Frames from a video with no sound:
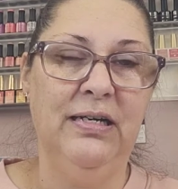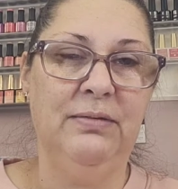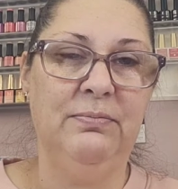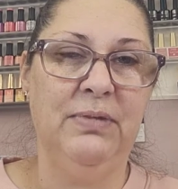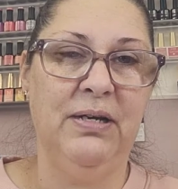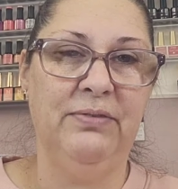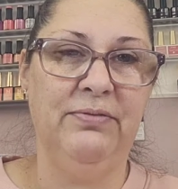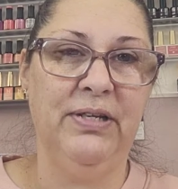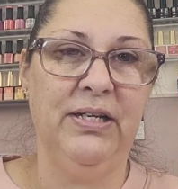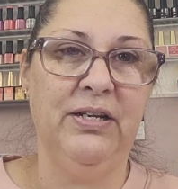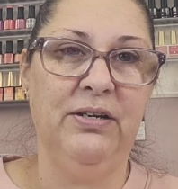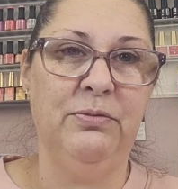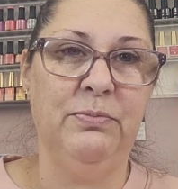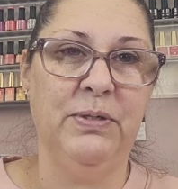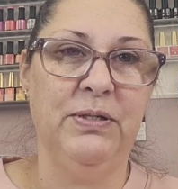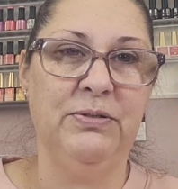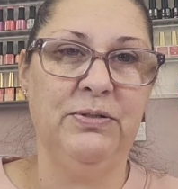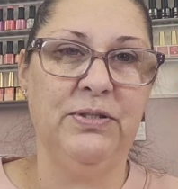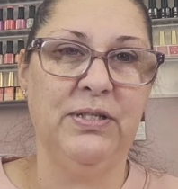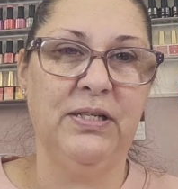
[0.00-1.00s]
my video
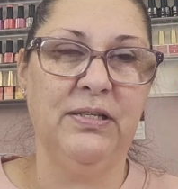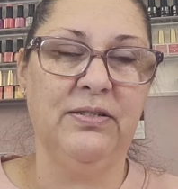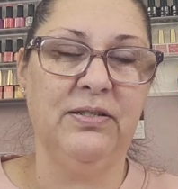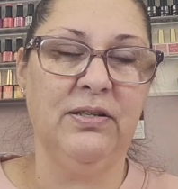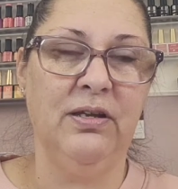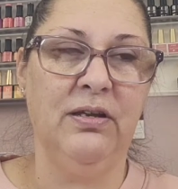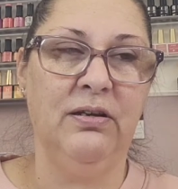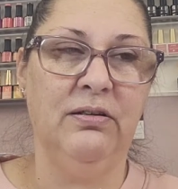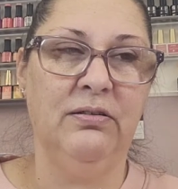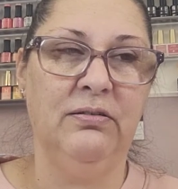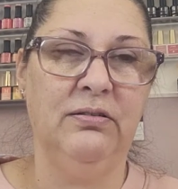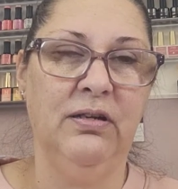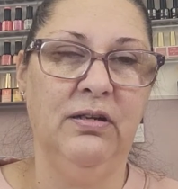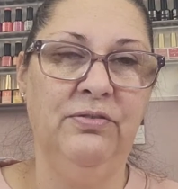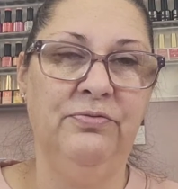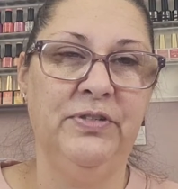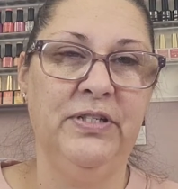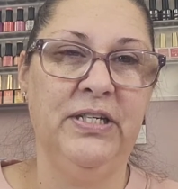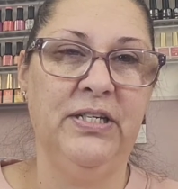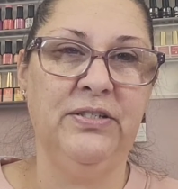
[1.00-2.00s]
posting, so
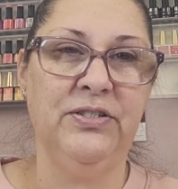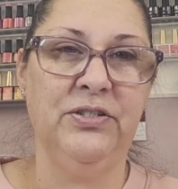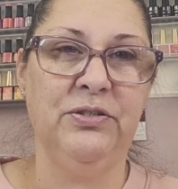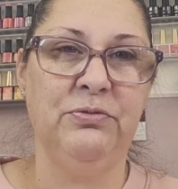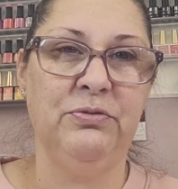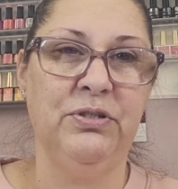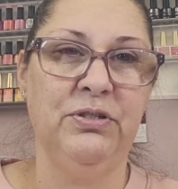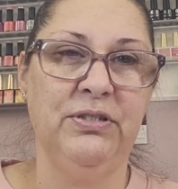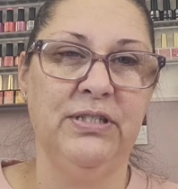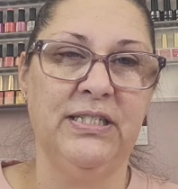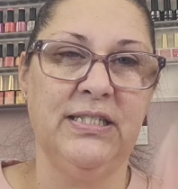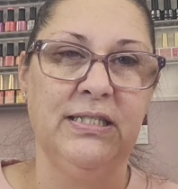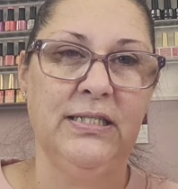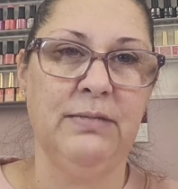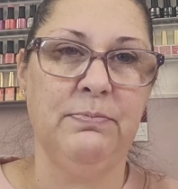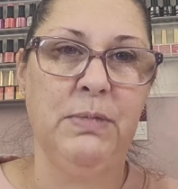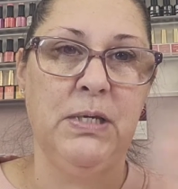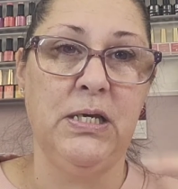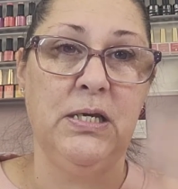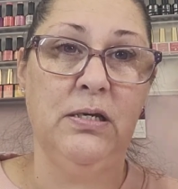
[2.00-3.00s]
hopefully soon you'll get to
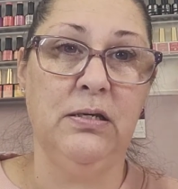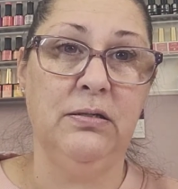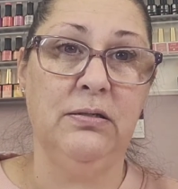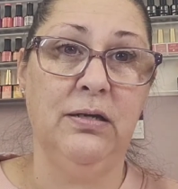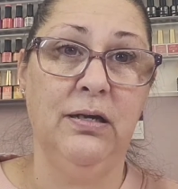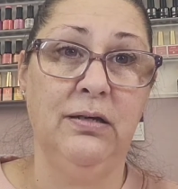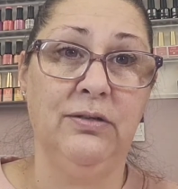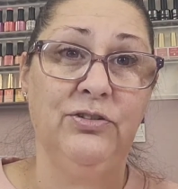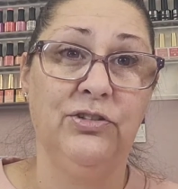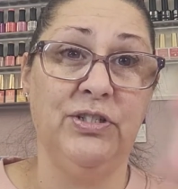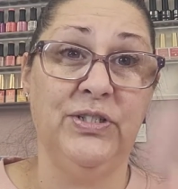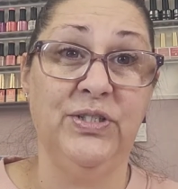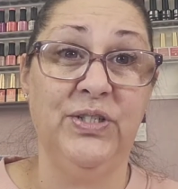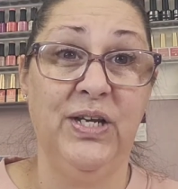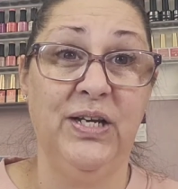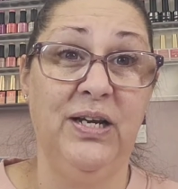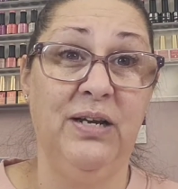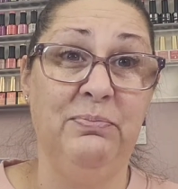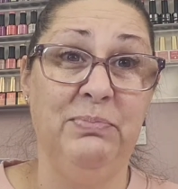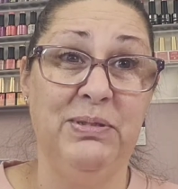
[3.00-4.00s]
see me actually
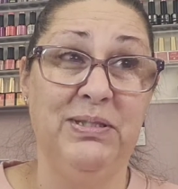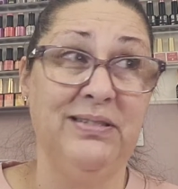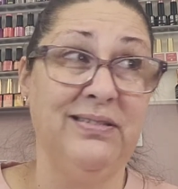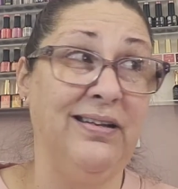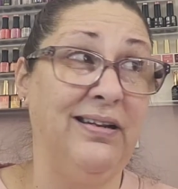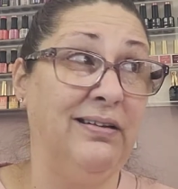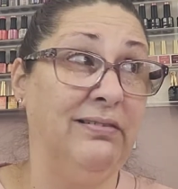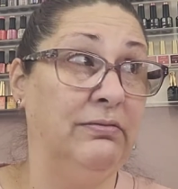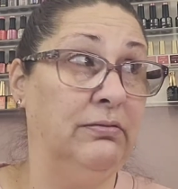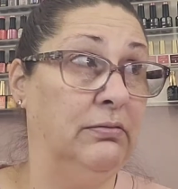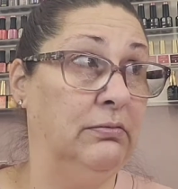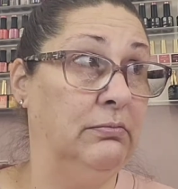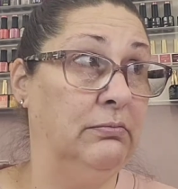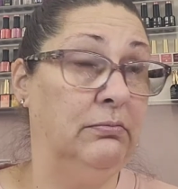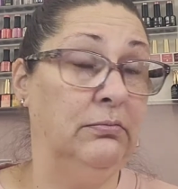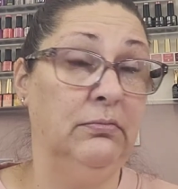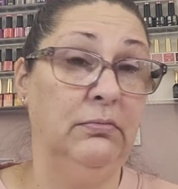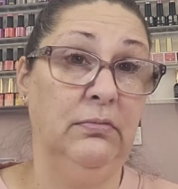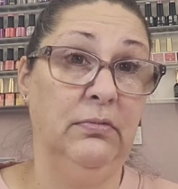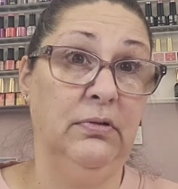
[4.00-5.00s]
done up instead of
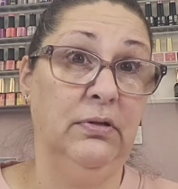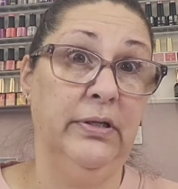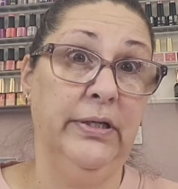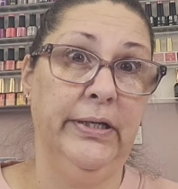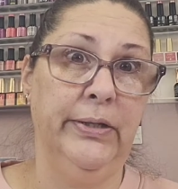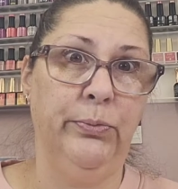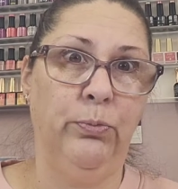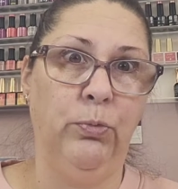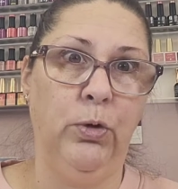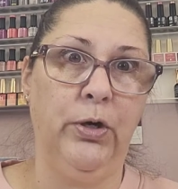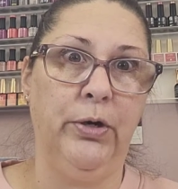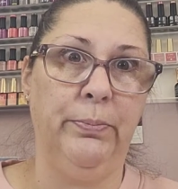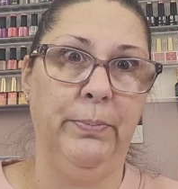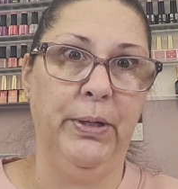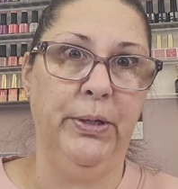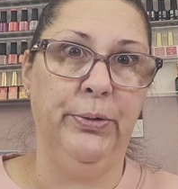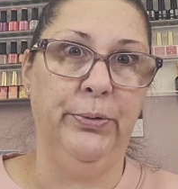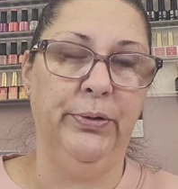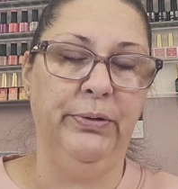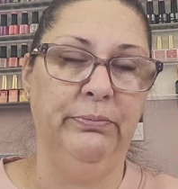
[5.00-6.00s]
in work
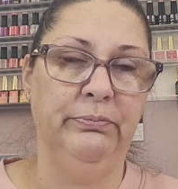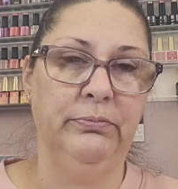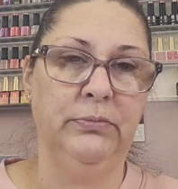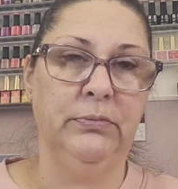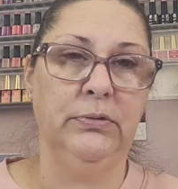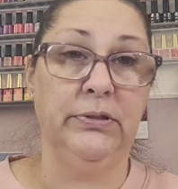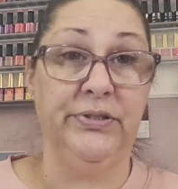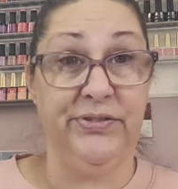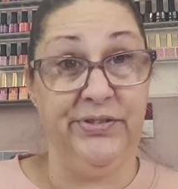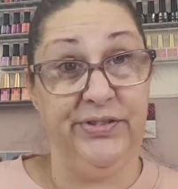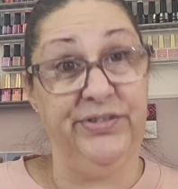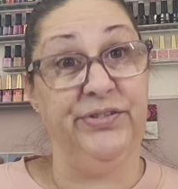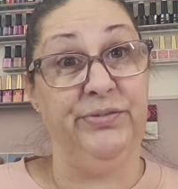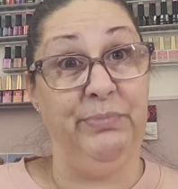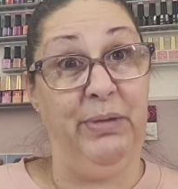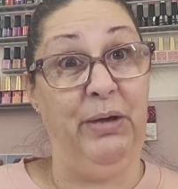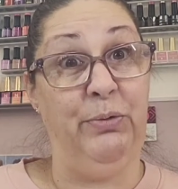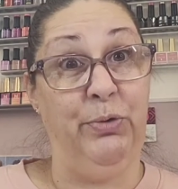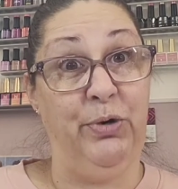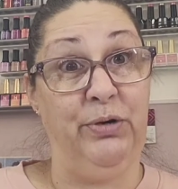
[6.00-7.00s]
mode, because this is
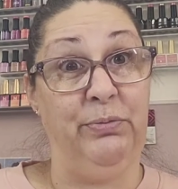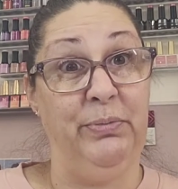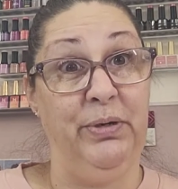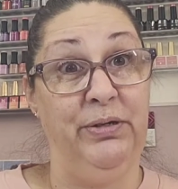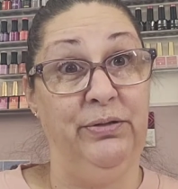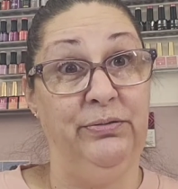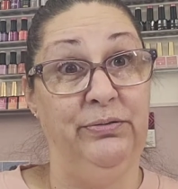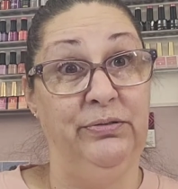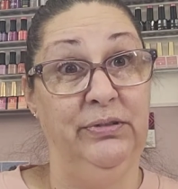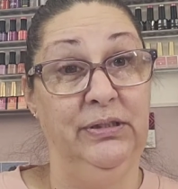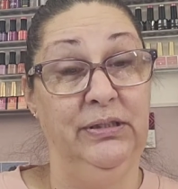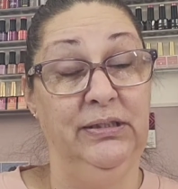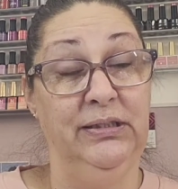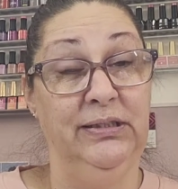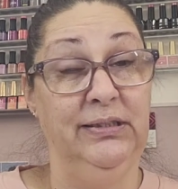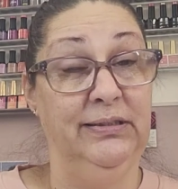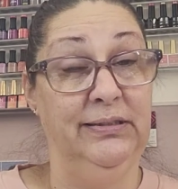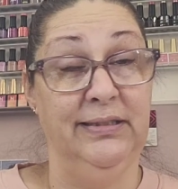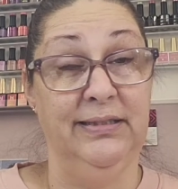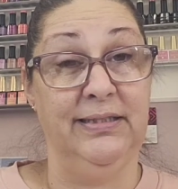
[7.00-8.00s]
my work mode.
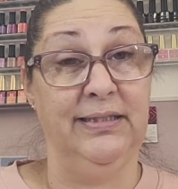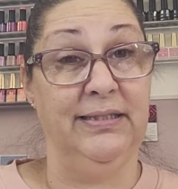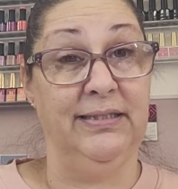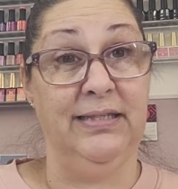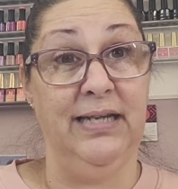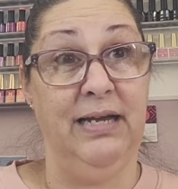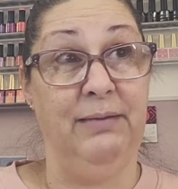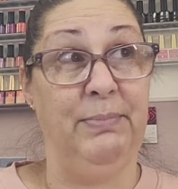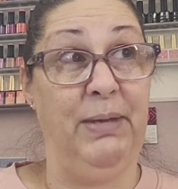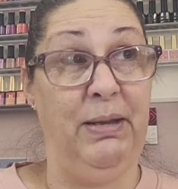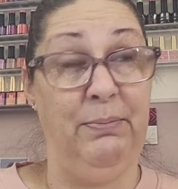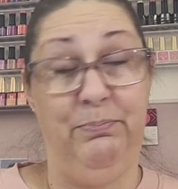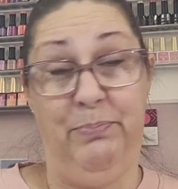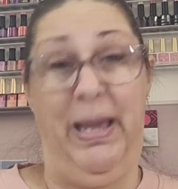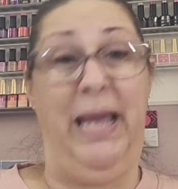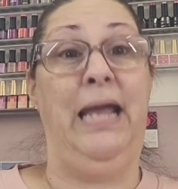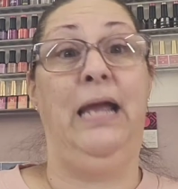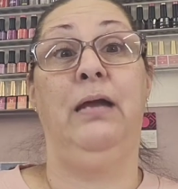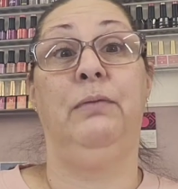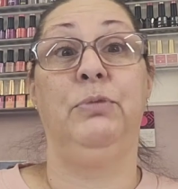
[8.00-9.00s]
This is not my
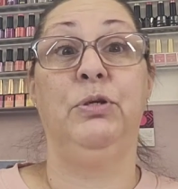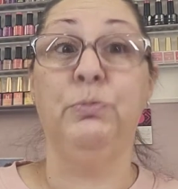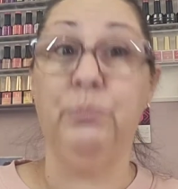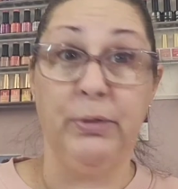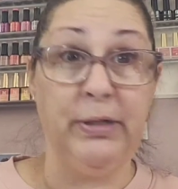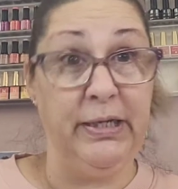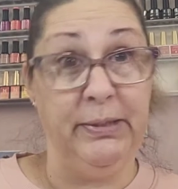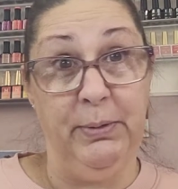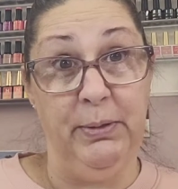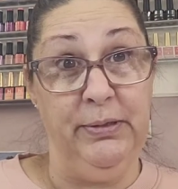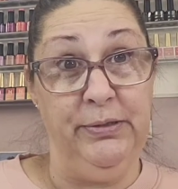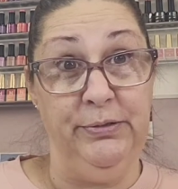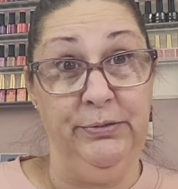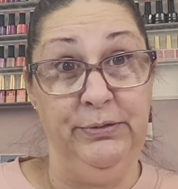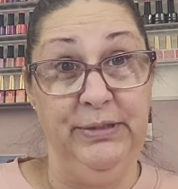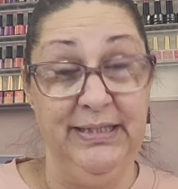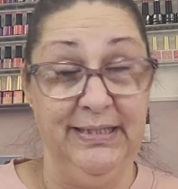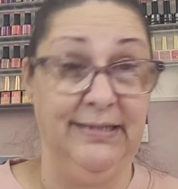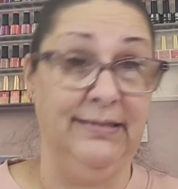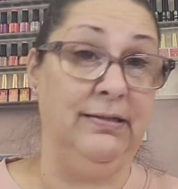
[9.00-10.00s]
bam, you pretty mode.
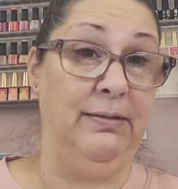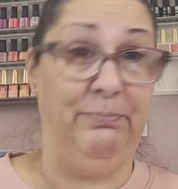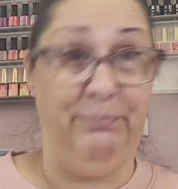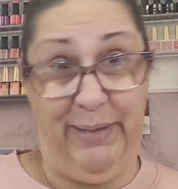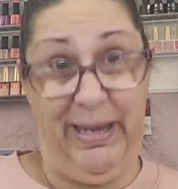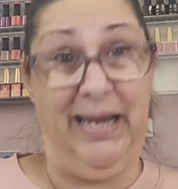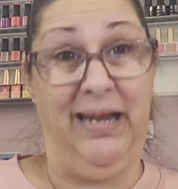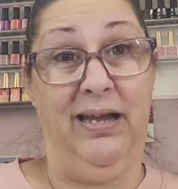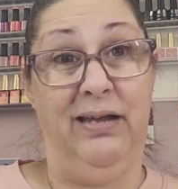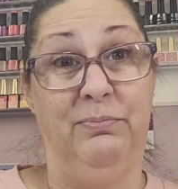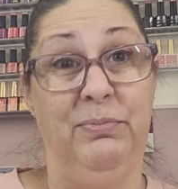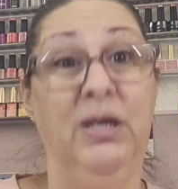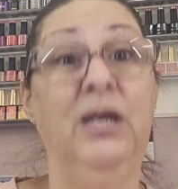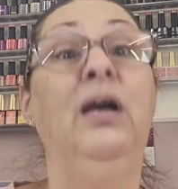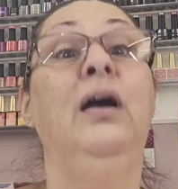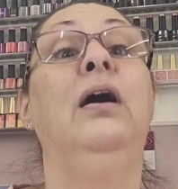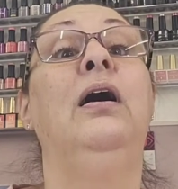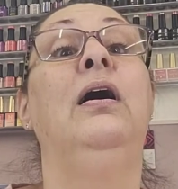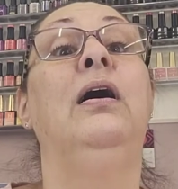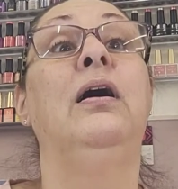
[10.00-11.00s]
This is a bam,
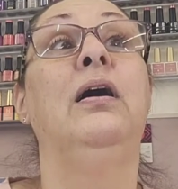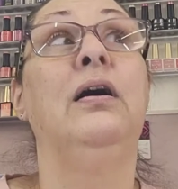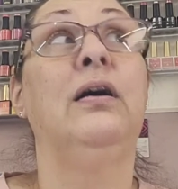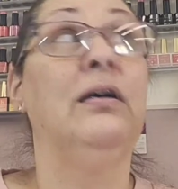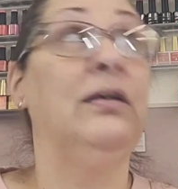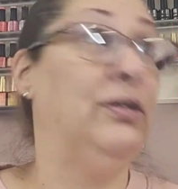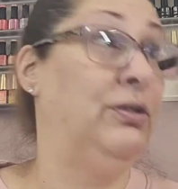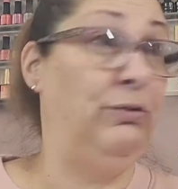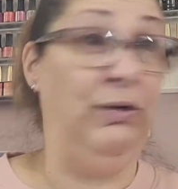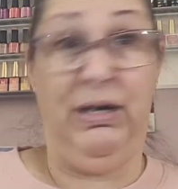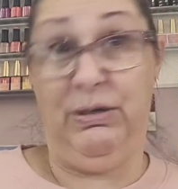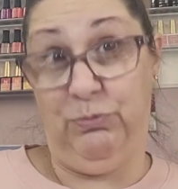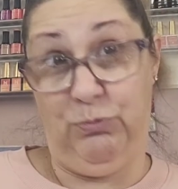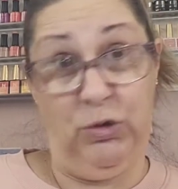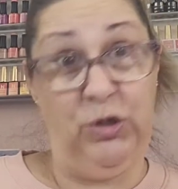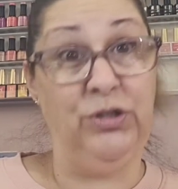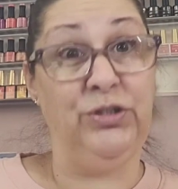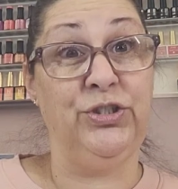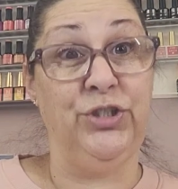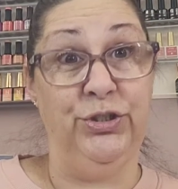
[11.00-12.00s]
you got
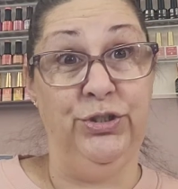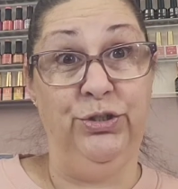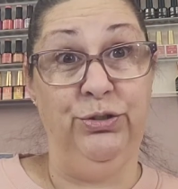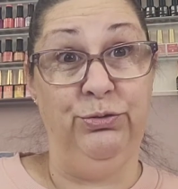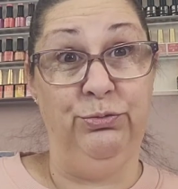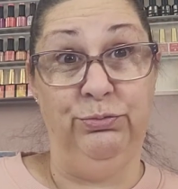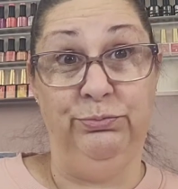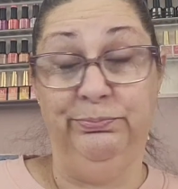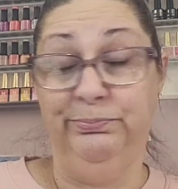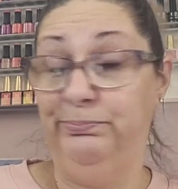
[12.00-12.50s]
work to do.